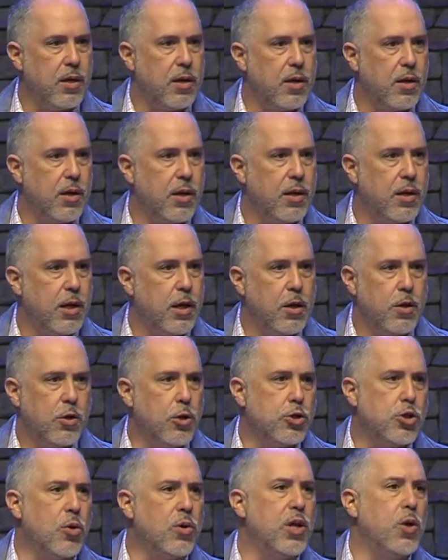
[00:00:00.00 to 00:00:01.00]
Right?
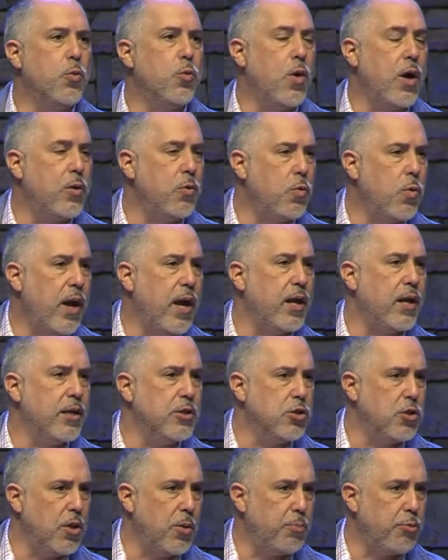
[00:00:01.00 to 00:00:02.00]
There's only one way
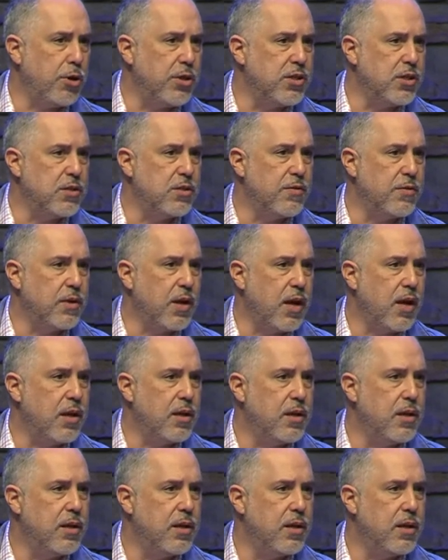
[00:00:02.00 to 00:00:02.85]
into the presence of God,